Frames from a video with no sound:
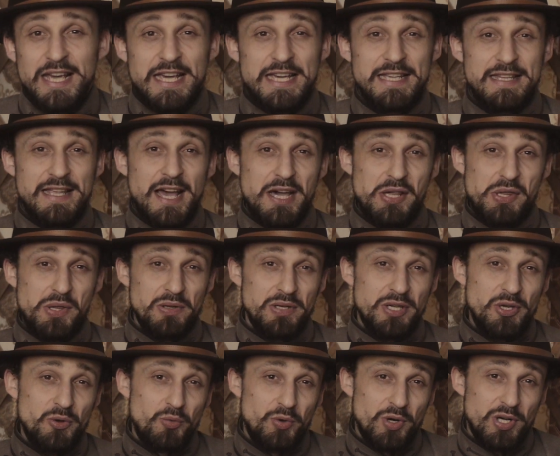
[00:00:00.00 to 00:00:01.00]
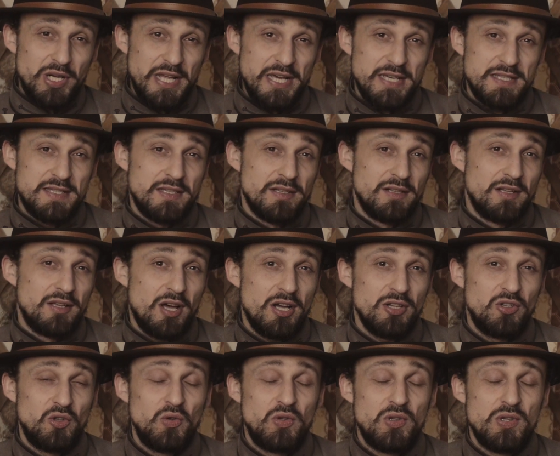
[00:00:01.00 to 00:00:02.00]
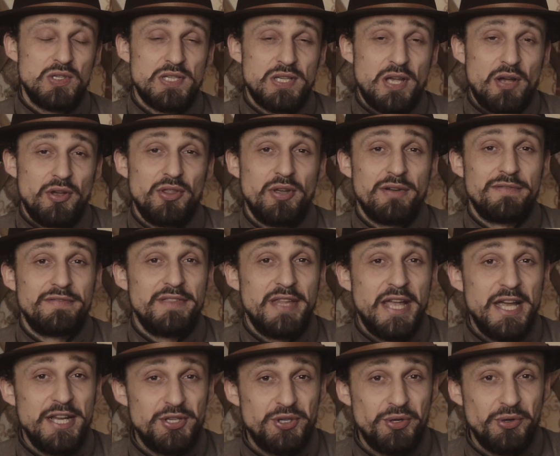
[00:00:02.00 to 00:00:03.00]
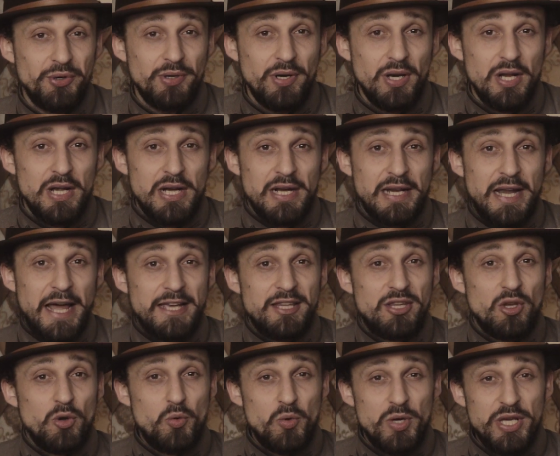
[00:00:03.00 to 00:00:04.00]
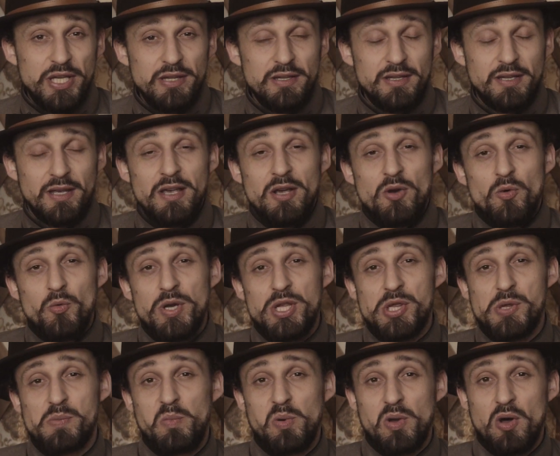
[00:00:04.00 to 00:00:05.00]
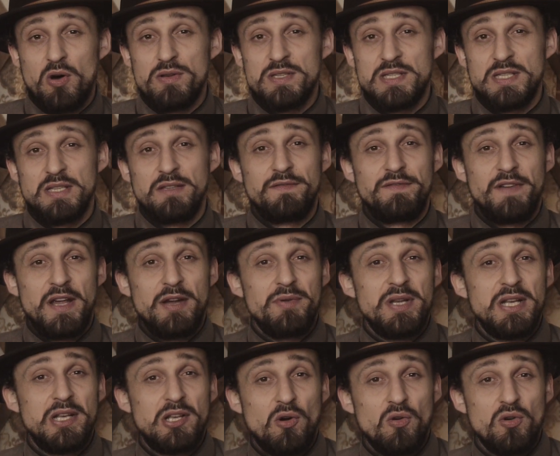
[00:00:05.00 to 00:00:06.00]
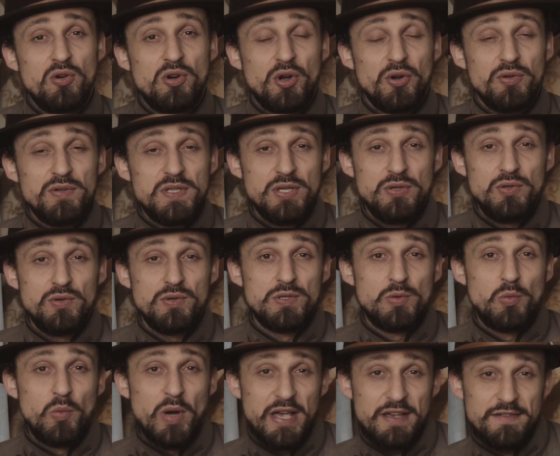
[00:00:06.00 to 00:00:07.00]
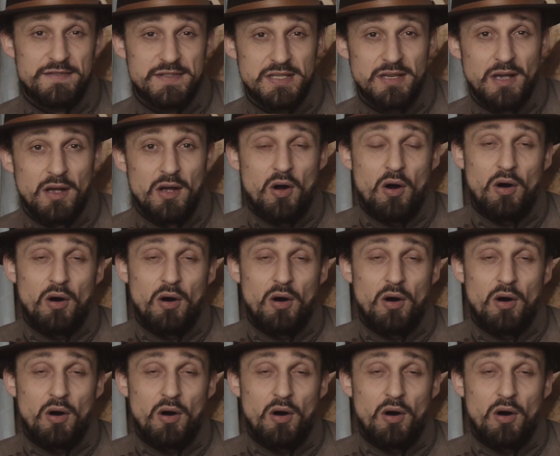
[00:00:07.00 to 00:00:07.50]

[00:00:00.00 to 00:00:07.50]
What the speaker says: It actually relates a lot to the sound of nature, like the wind, which blows in very long continuous waves,